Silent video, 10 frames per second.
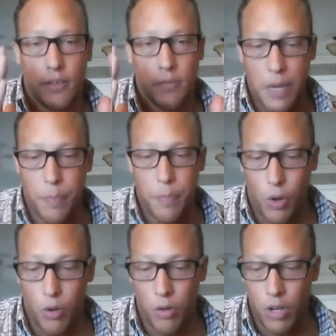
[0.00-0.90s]

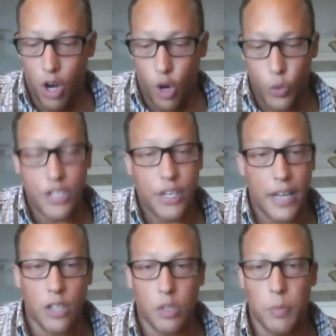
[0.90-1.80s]
People are reaching
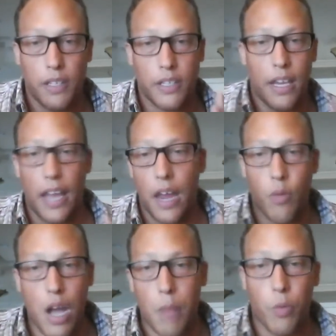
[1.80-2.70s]
out to me saying, hey,
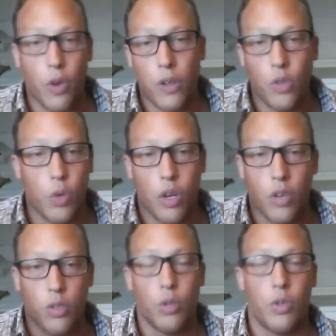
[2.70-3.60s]
Rob, what do I do? What do I
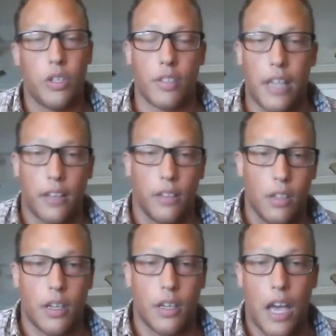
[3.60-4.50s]
do? It's like,
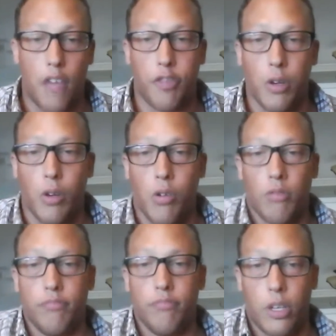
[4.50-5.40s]
look, I feel,
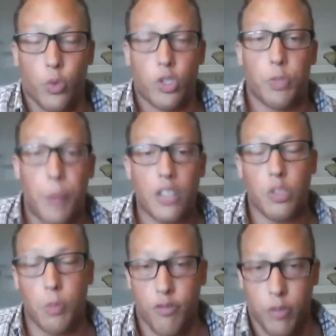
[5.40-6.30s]

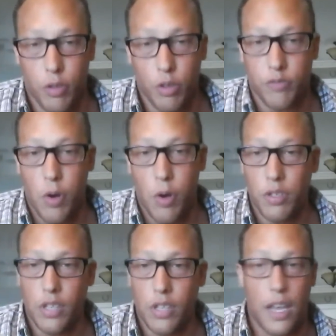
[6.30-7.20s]
responsible for those
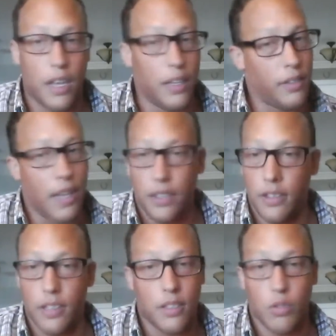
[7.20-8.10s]
folks. And
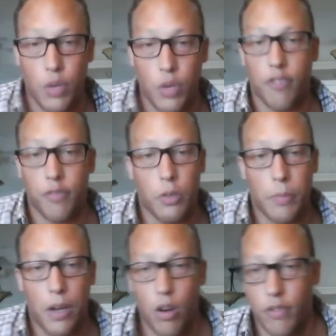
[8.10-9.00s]
this is what I feel in my
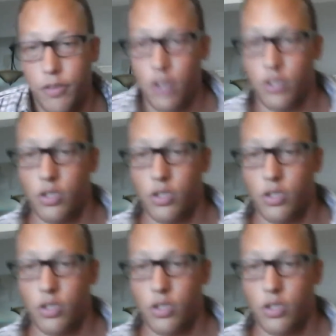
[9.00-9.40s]
heart of hearts.